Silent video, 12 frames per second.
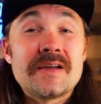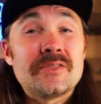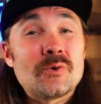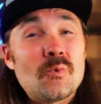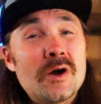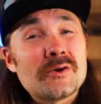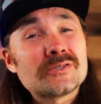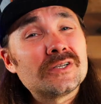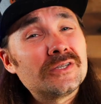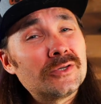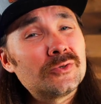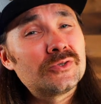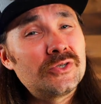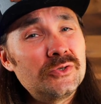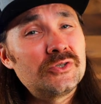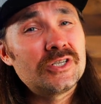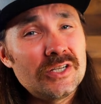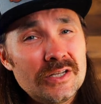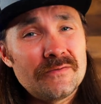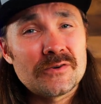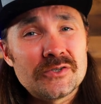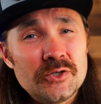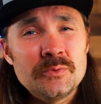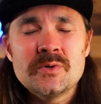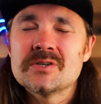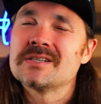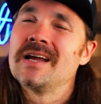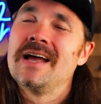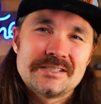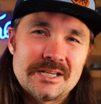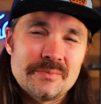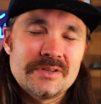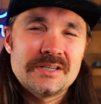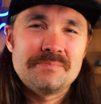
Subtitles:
and the water's a little too chilly for tubers, some of the